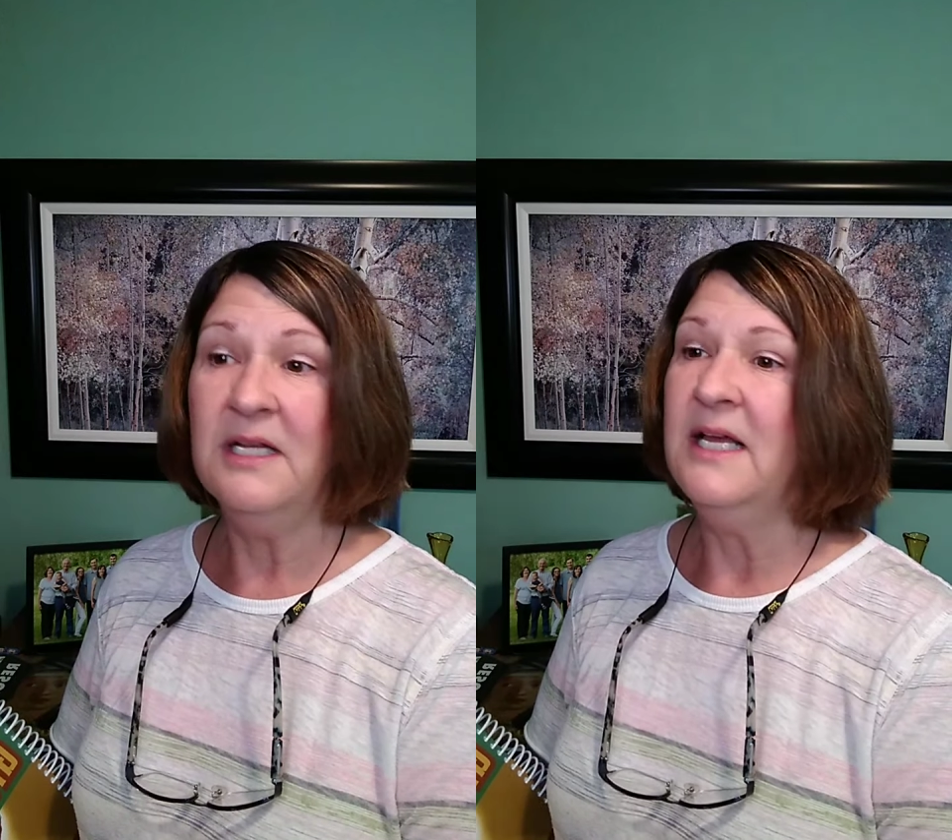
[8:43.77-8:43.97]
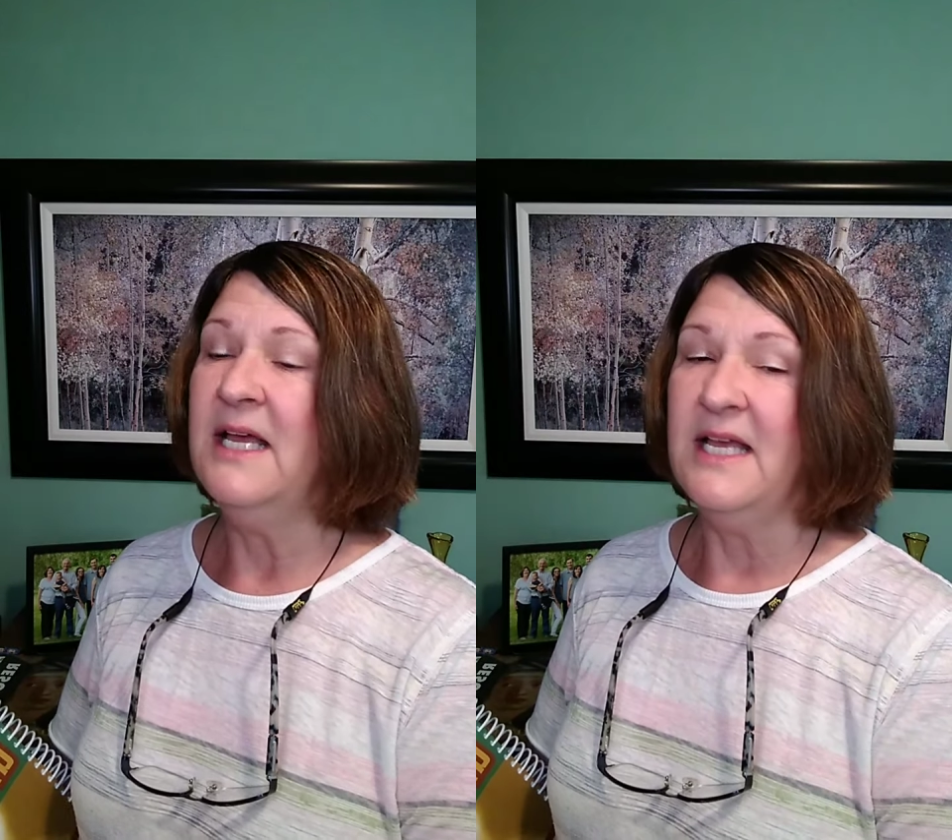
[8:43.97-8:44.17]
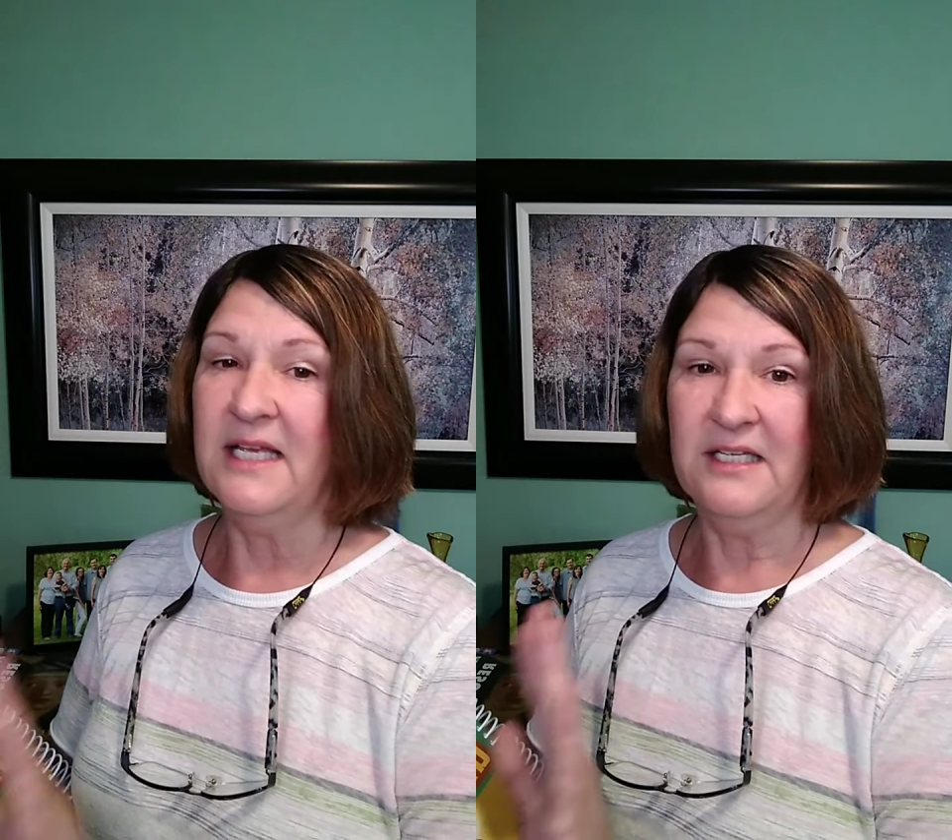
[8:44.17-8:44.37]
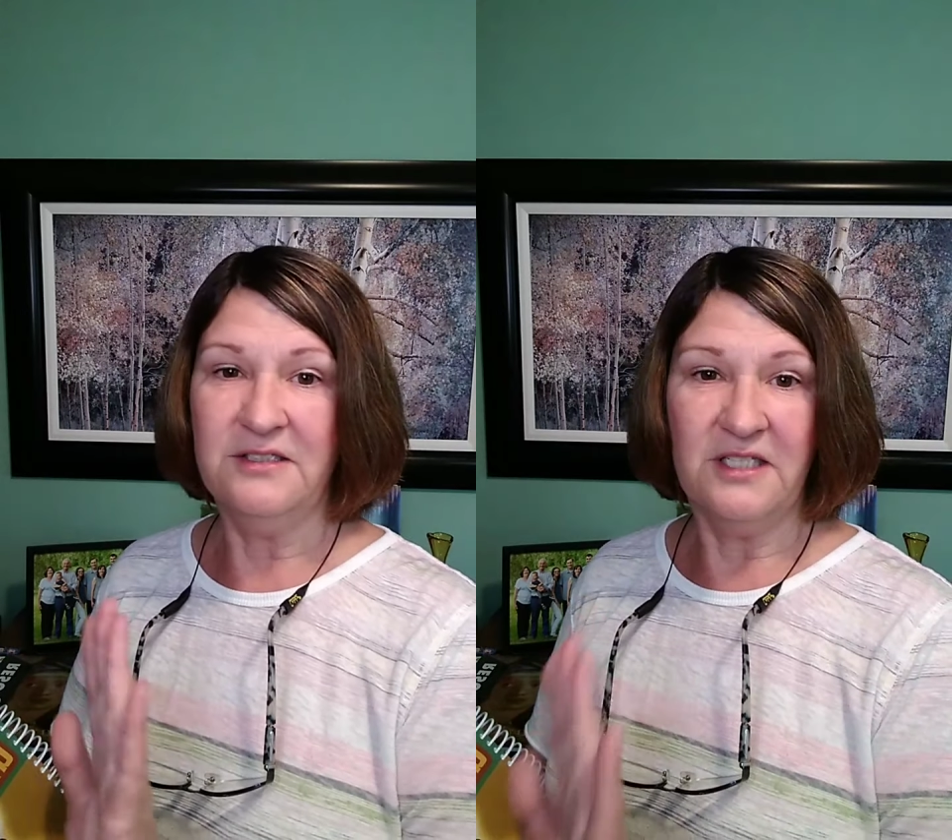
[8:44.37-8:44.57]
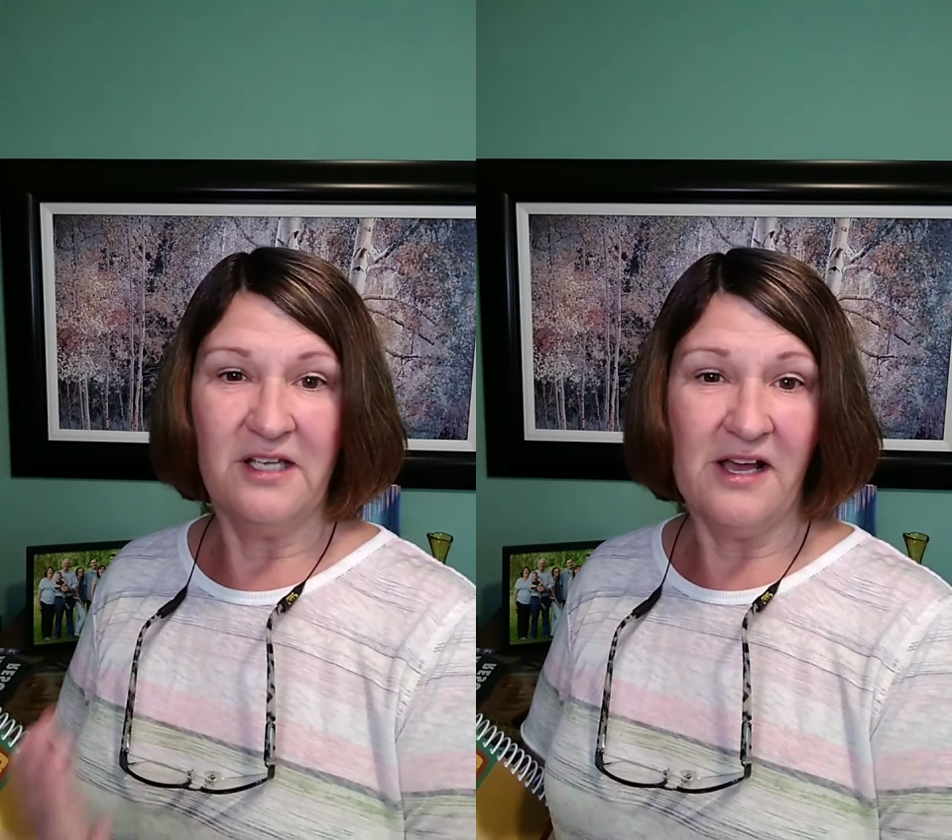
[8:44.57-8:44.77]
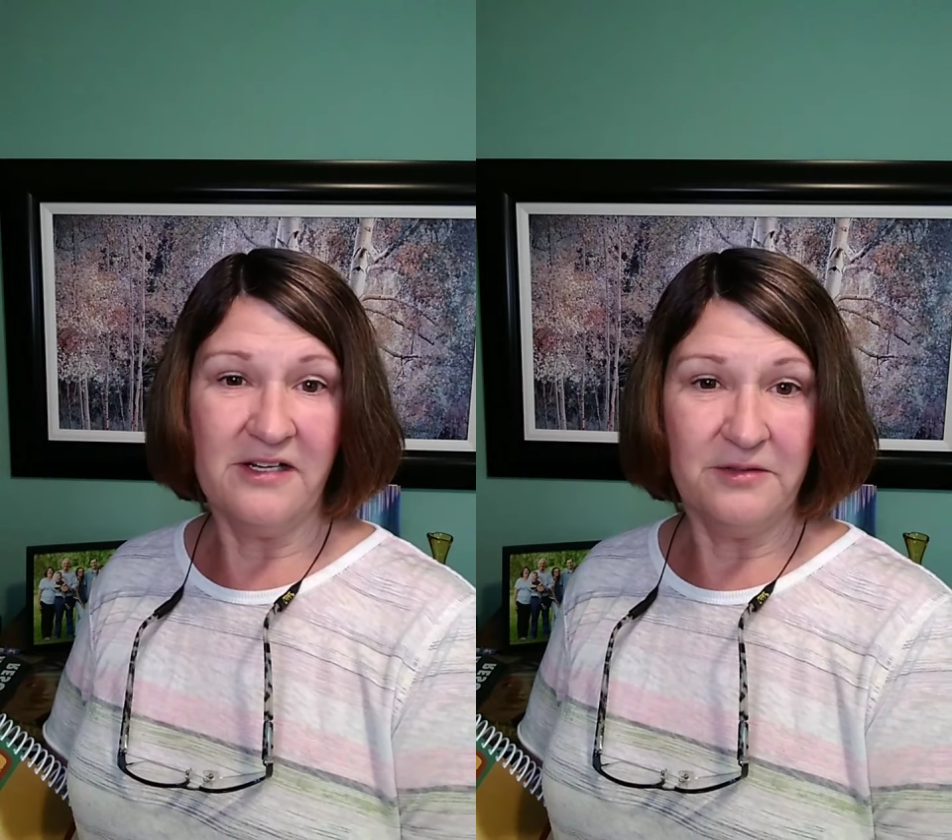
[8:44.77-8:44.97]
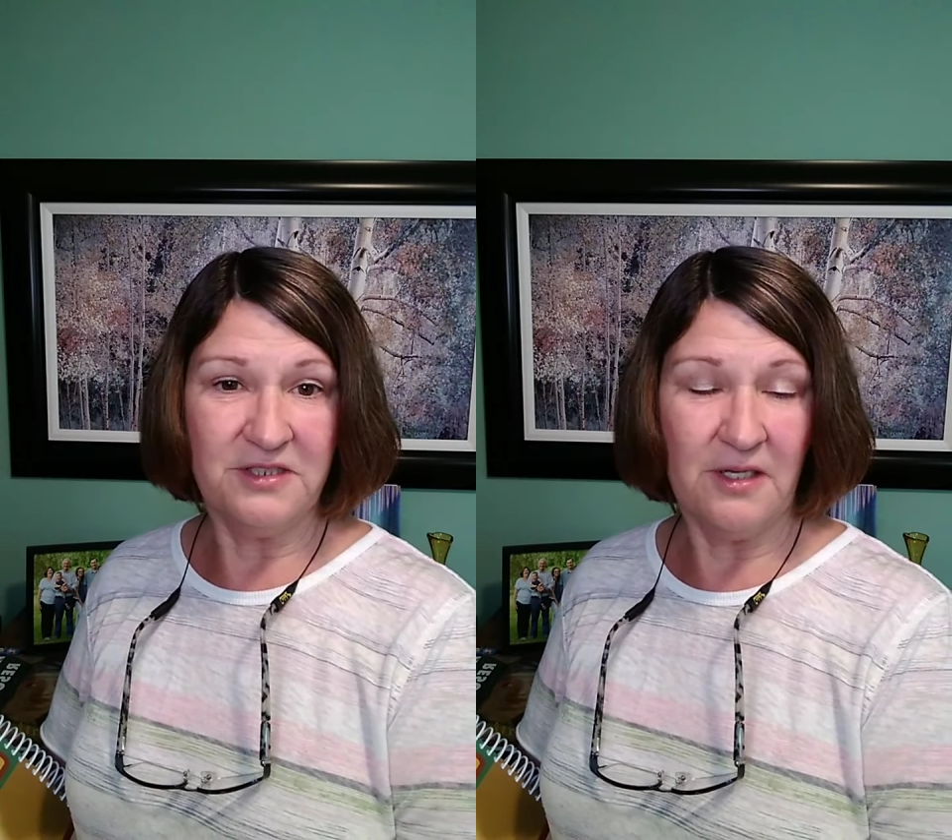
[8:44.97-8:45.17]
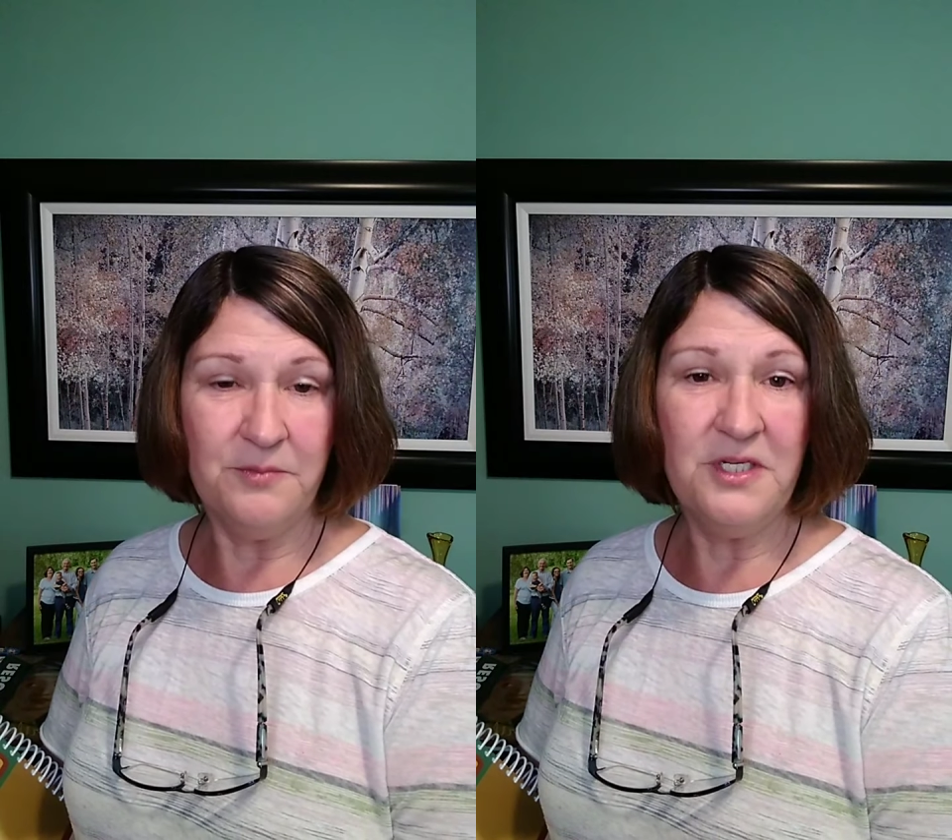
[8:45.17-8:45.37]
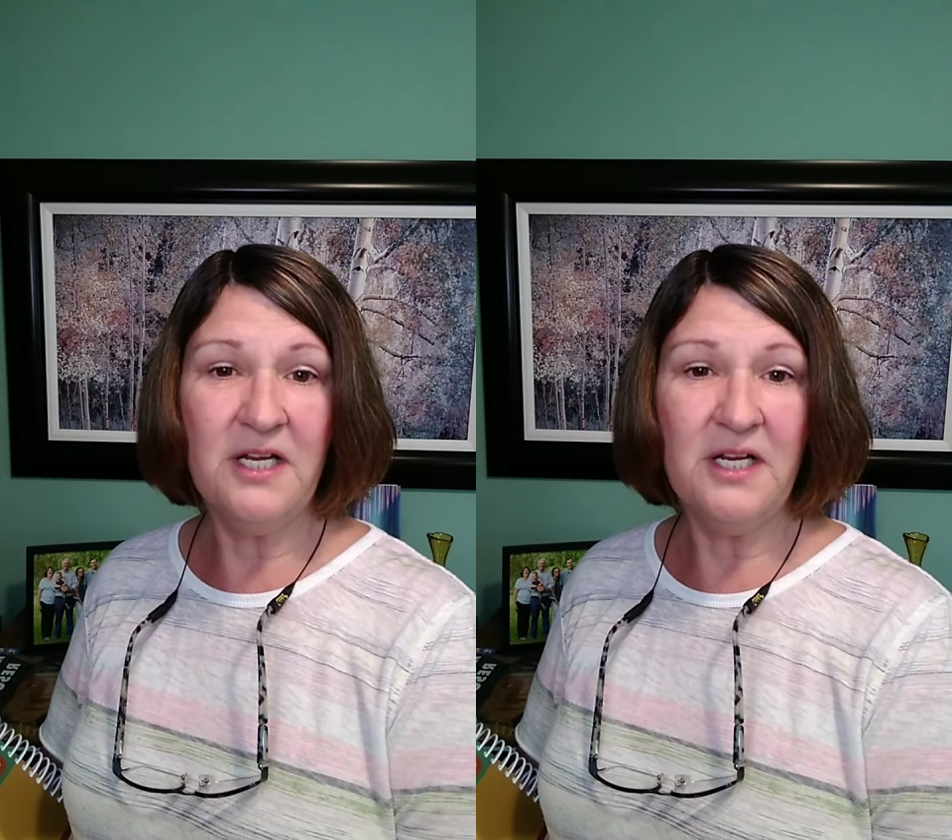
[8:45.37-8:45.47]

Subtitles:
Is it got a subject,